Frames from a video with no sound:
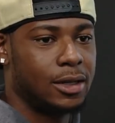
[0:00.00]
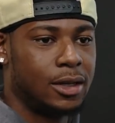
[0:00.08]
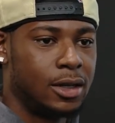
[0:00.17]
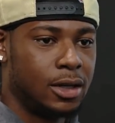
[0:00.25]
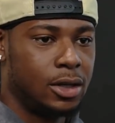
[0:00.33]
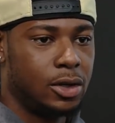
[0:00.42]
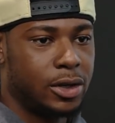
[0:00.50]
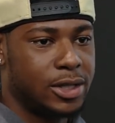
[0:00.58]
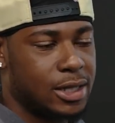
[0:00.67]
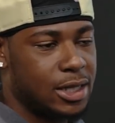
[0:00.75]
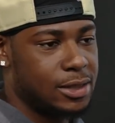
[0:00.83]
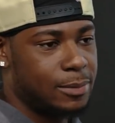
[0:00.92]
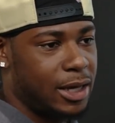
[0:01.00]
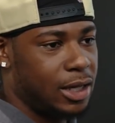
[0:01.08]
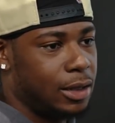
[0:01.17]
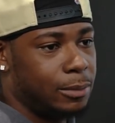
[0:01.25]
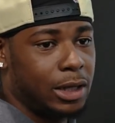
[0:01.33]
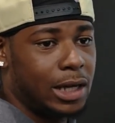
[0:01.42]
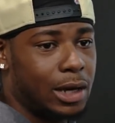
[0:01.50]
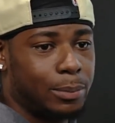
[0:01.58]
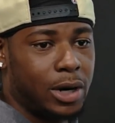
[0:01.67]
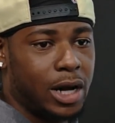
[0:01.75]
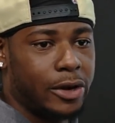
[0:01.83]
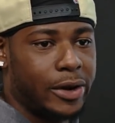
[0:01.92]
than that, but
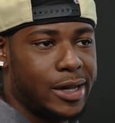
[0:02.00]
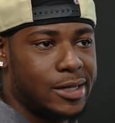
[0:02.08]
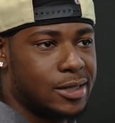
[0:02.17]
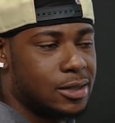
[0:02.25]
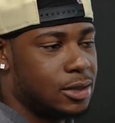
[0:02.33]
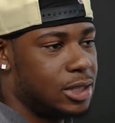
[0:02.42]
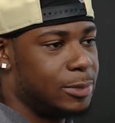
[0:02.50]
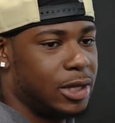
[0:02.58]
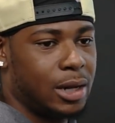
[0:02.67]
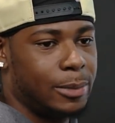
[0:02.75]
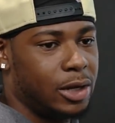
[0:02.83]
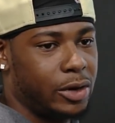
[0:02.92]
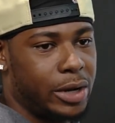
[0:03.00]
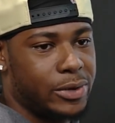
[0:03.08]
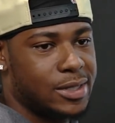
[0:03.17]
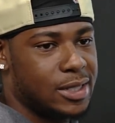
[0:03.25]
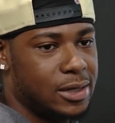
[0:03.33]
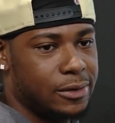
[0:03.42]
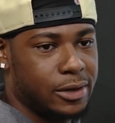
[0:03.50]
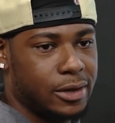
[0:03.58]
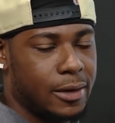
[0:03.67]
according to the timetable that he had,